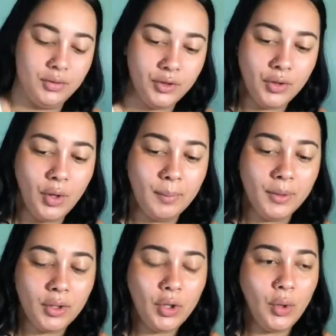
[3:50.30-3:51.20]
So I'm
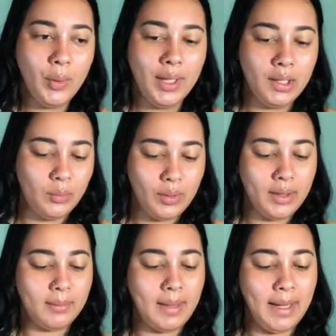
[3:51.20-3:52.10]
gonna go in
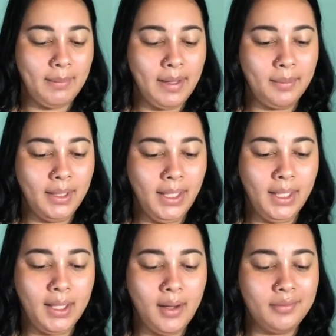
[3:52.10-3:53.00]
with my
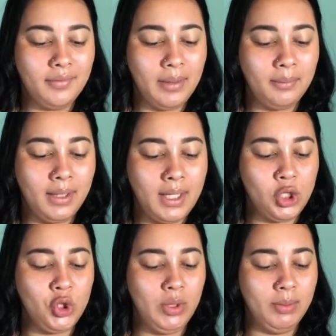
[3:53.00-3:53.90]
Maybelline Fit Me
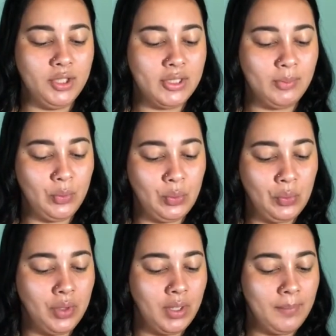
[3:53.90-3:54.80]
Dewy Plus
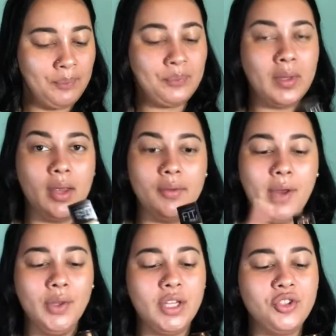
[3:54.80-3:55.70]
Smooth
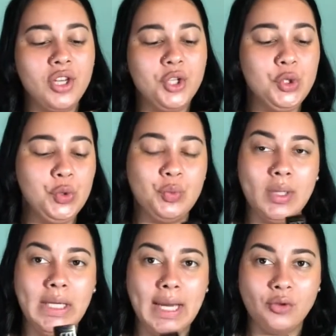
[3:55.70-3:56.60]
foundation in
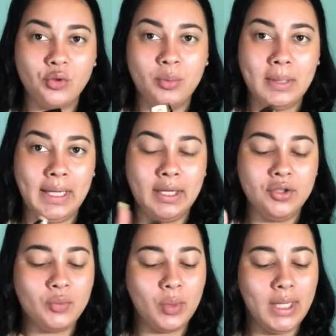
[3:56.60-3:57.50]
220 Natural
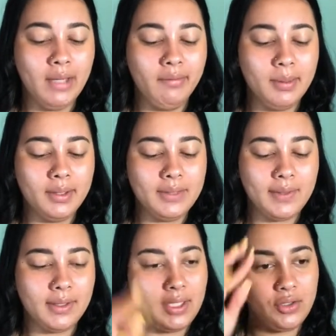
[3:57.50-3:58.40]
Beige. What I love about this
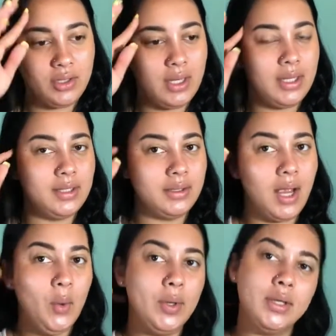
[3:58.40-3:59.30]
foundation is
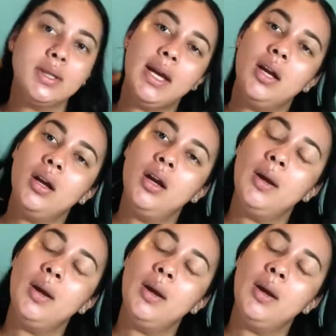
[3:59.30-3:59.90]
how it's like